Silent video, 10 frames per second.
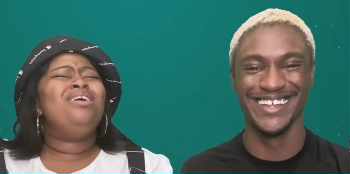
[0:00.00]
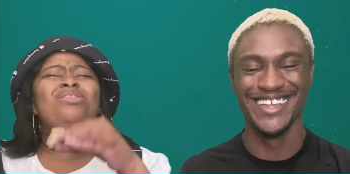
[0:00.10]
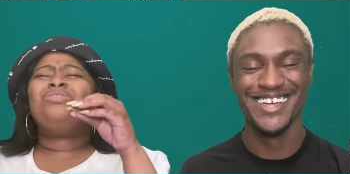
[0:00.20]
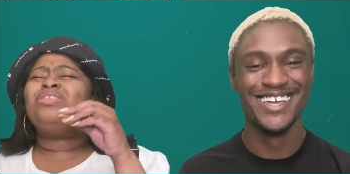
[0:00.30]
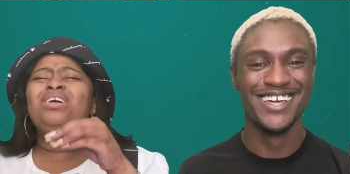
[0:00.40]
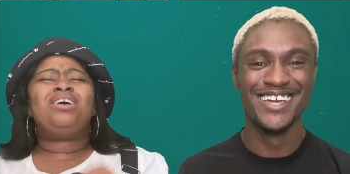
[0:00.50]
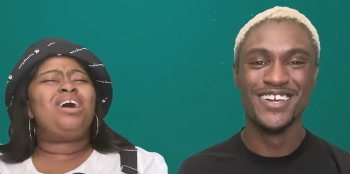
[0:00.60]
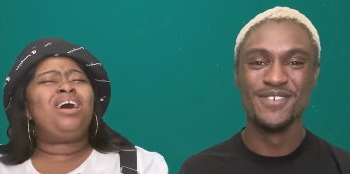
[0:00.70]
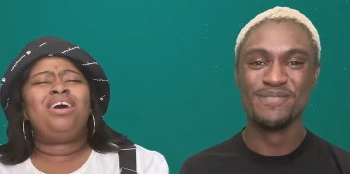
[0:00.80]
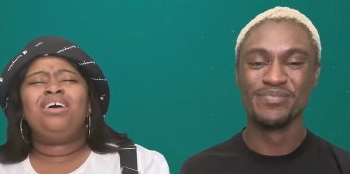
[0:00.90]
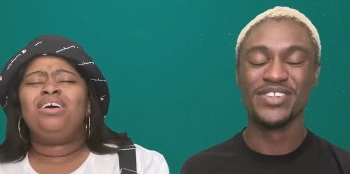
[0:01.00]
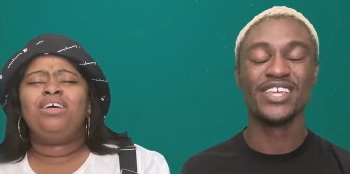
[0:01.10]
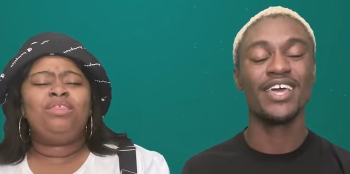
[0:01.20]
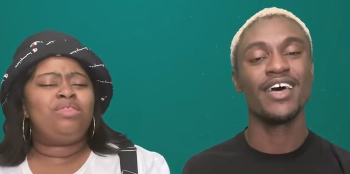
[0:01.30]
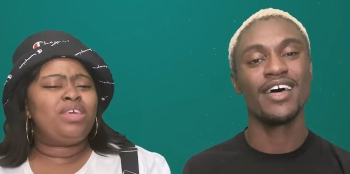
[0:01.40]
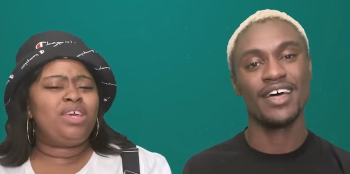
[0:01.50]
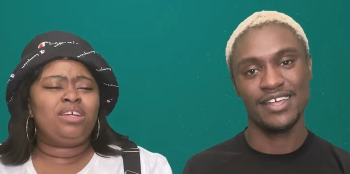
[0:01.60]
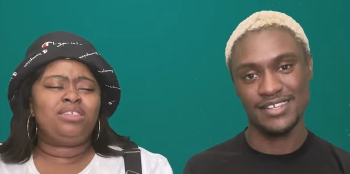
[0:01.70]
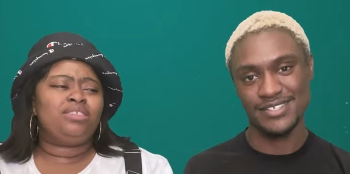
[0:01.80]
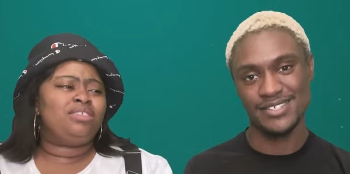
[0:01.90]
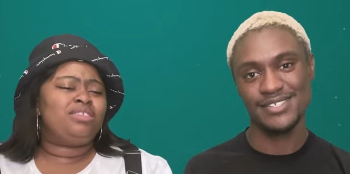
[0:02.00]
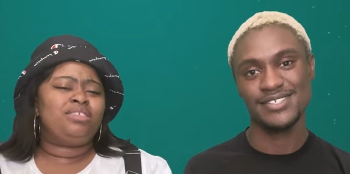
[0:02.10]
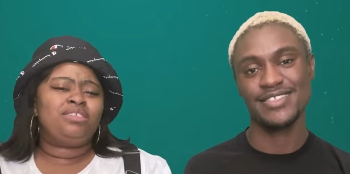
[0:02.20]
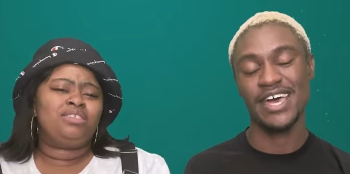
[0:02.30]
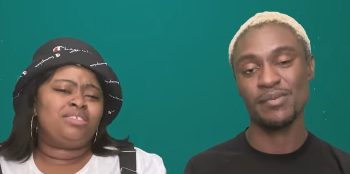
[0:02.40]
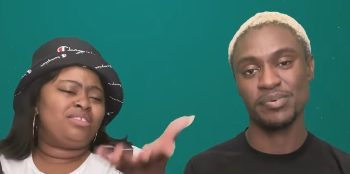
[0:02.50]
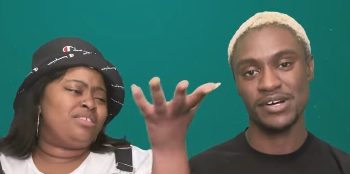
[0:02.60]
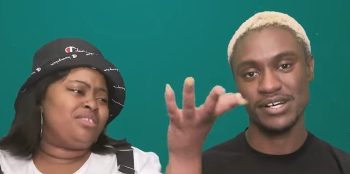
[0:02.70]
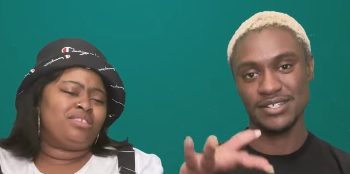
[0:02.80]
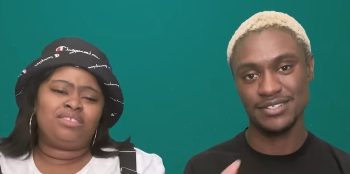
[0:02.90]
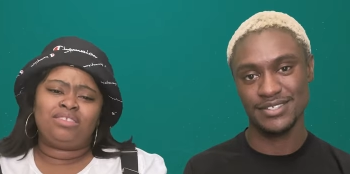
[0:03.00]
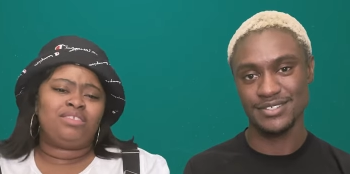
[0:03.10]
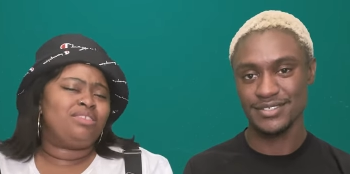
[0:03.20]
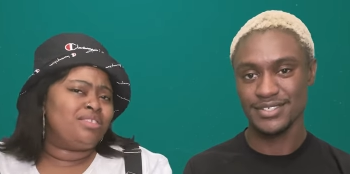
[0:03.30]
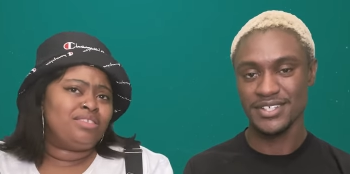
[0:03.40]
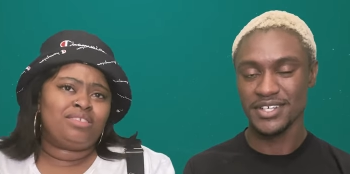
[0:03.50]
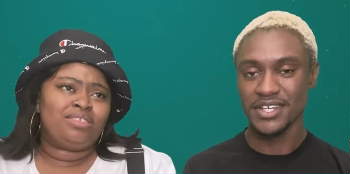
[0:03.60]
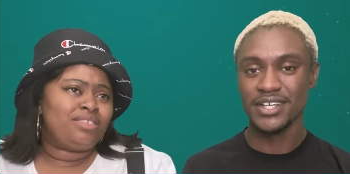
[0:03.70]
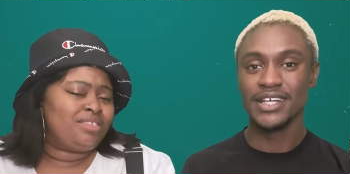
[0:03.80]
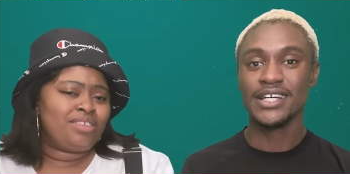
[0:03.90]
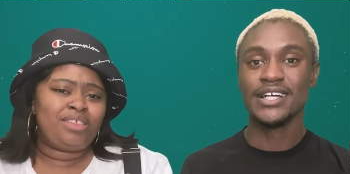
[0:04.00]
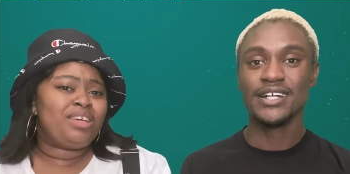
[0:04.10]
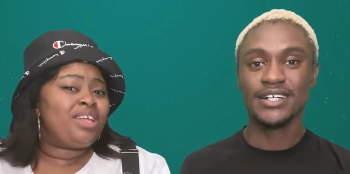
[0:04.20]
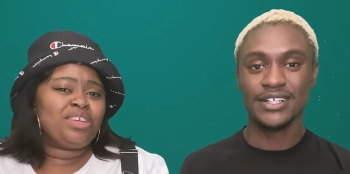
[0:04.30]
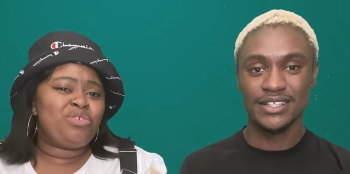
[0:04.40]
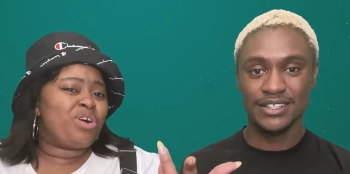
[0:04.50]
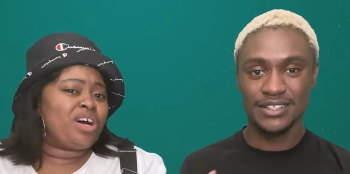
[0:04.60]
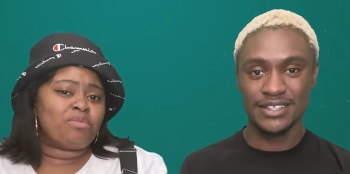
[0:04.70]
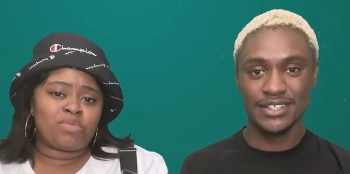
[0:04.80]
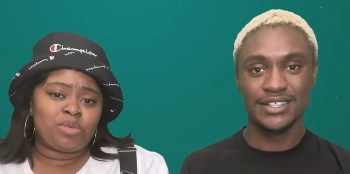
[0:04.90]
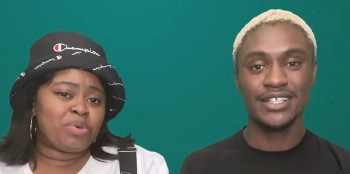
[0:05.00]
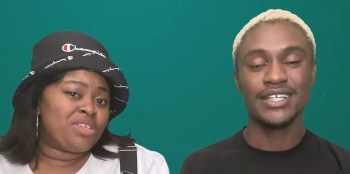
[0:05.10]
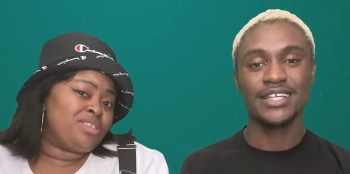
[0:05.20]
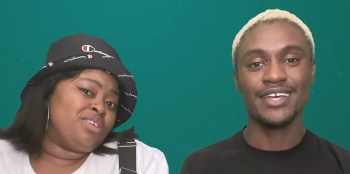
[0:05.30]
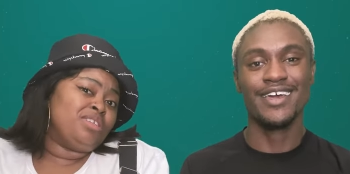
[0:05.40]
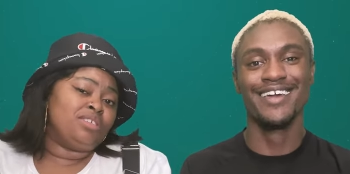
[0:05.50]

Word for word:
Speaker 1: thicker yes, than
Speaker 2: that part
Speaker 1: thicker than your gums, basically.